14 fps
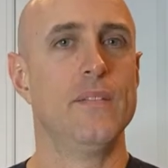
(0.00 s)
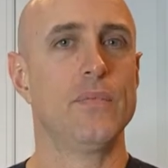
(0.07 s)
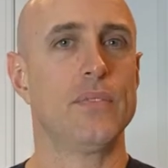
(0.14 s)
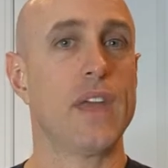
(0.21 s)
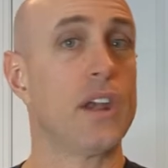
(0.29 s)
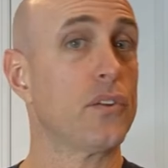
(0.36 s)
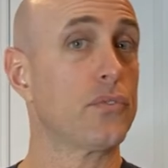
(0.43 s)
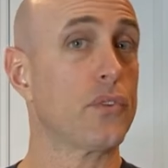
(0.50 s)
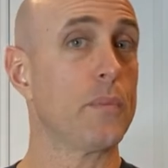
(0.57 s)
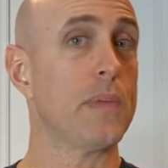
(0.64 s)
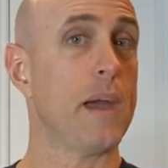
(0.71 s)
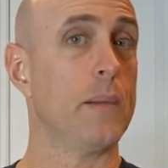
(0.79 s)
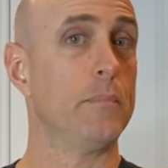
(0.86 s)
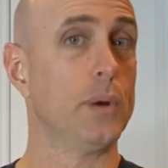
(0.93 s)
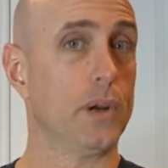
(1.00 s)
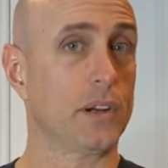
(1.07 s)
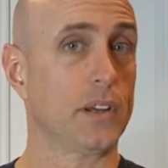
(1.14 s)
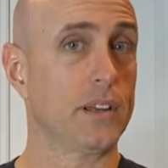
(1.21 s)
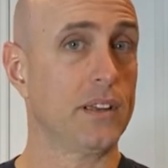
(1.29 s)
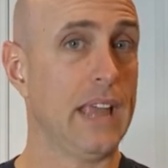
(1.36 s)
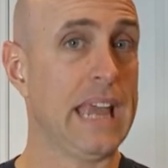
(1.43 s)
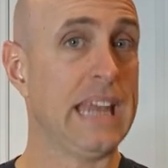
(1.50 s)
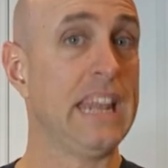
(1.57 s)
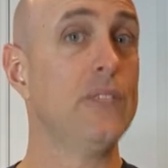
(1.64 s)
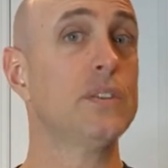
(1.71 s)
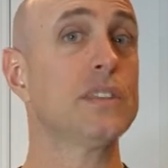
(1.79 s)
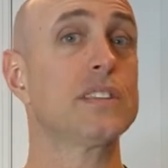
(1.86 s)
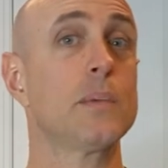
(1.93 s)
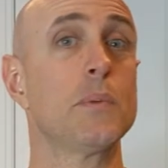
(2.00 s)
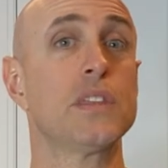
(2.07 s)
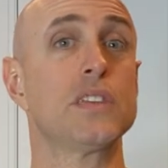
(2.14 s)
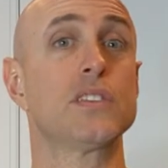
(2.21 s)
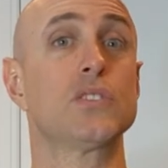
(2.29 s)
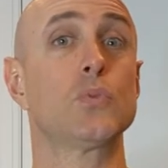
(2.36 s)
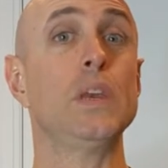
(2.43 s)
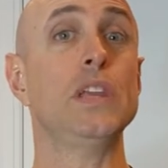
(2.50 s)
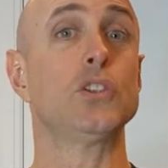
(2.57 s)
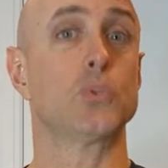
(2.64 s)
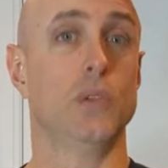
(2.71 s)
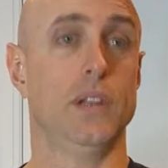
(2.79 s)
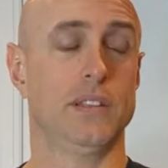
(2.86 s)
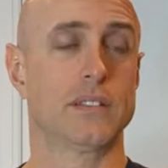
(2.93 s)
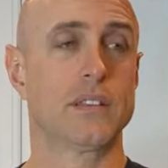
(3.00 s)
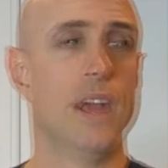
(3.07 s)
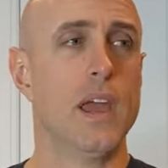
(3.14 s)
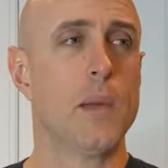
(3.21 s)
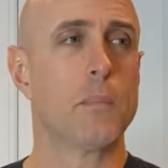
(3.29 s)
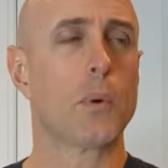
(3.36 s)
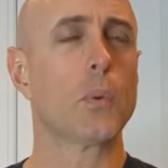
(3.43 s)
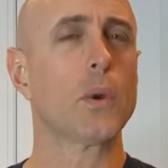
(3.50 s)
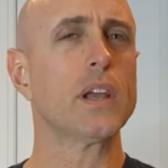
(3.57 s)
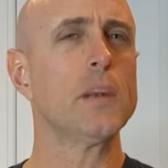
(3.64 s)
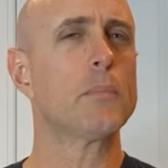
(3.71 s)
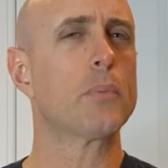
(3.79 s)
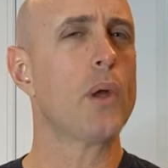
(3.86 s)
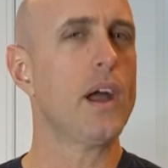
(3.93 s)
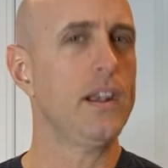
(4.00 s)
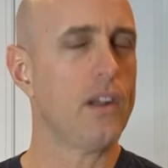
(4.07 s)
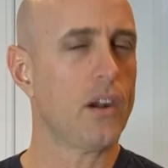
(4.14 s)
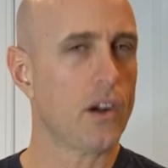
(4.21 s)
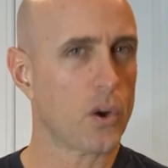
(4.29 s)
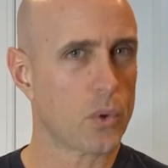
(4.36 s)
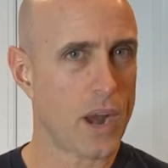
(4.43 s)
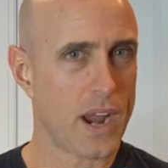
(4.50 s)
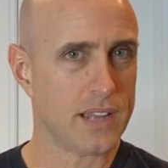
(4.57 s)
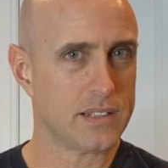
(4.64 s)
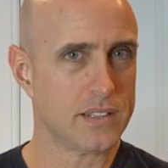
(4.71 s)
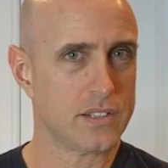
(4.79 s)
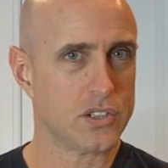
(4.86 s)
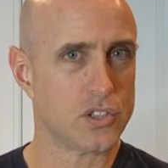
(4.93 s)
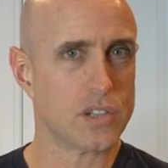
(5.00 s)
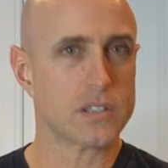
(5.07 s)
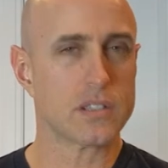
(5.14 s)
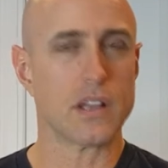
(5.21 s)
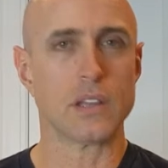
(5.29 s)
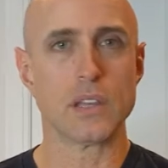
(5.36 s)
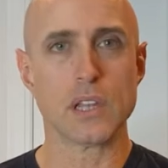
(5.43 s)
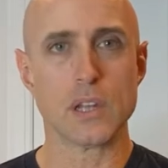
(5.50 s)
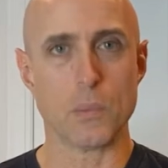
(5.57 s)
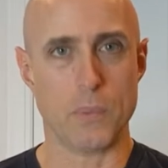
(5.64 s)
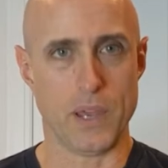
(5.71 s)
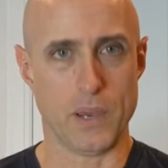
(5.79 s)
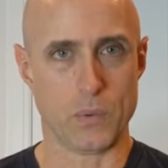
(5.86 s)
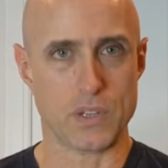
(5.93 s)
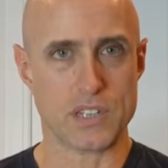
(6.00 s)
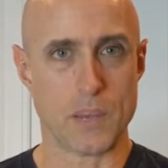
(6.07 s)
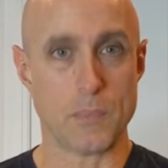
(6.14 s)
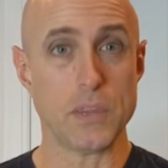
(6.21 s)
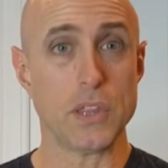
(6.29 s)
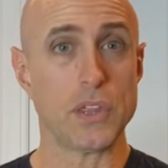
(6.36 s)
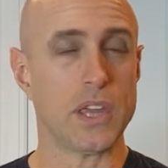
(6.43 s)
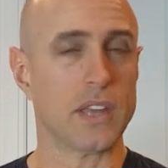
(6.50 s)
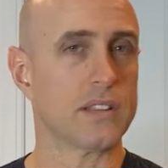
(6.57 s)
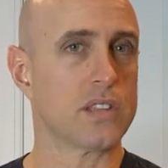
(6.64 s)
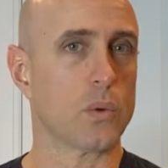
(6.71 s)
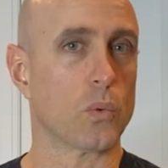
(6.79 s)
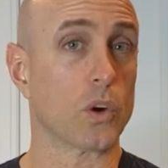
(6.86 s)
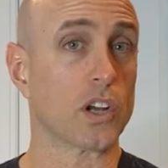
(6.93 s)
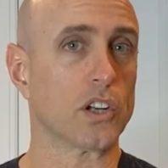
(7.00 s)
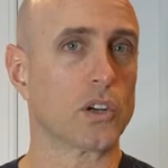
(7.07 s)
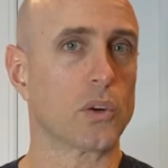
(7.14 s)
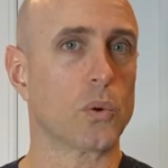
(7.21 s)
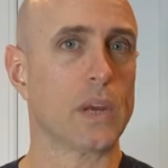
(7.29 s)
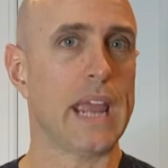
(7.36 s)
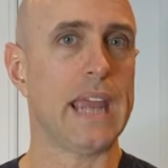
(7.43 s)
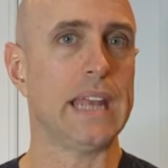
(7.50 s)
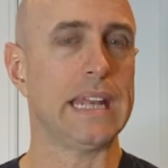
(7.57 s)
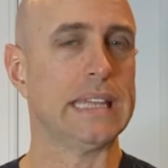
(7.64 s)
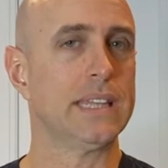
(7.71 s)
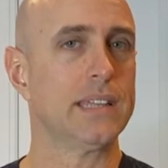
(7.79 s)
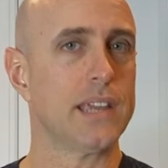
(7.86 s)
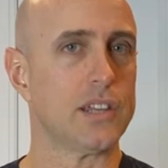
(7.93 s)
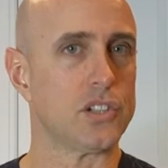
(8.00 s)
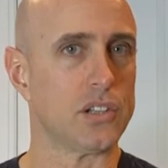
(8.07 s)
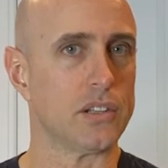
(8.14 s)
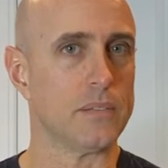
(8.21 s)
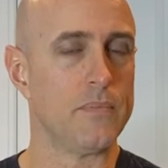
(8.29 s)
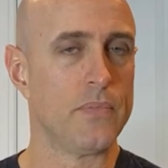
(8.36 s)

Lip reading: that are from that book, and even some of the sweet treats. But we're going to broaden our horizons just a little bit with some of the things that we're going to create in the kitchen.